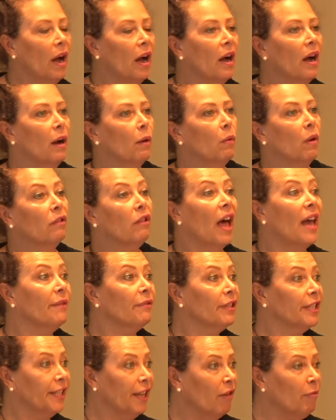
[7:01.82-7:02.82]
A lot of
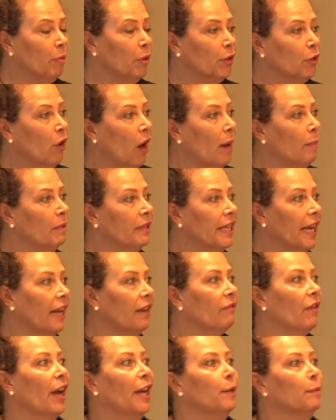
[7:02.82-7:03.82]
us self-prescribe and
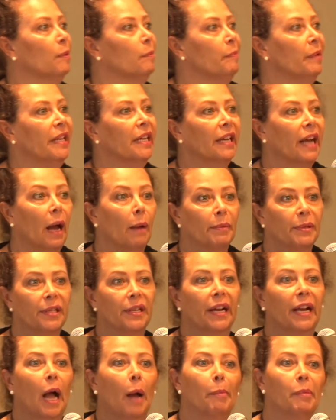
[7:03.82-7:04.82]
take vitamin B. It comes in
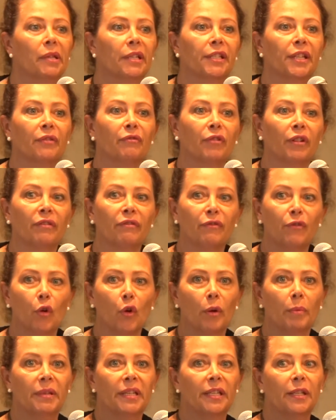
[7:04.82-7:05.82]
a couple of different
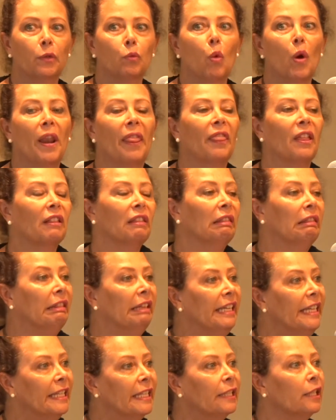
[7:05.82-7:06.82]
forms. This is one of the
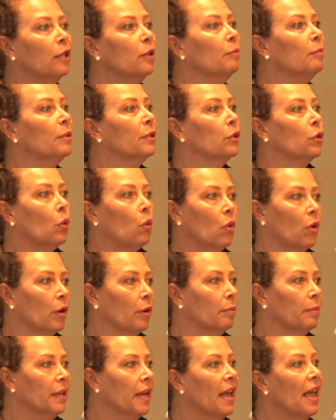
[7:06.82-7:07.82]
least
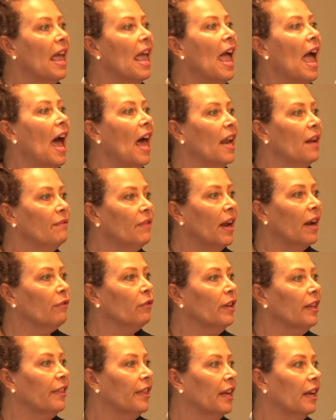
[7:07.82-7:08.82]
absorbed out of
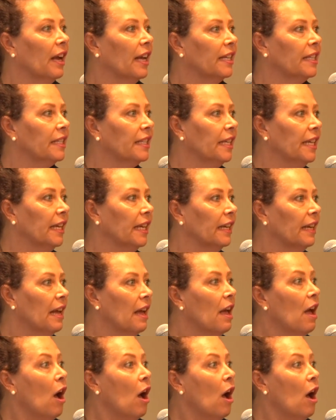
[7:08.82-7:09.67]
everything I see.